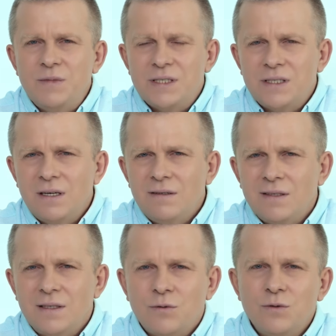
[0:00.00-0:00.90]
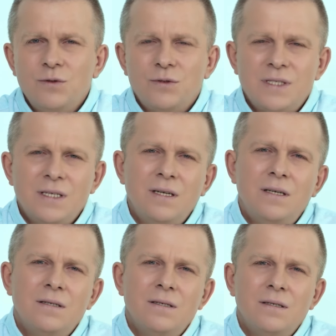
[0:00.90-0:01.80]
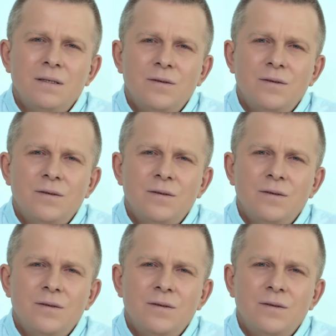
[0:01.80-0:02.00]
sets such a goal for himself,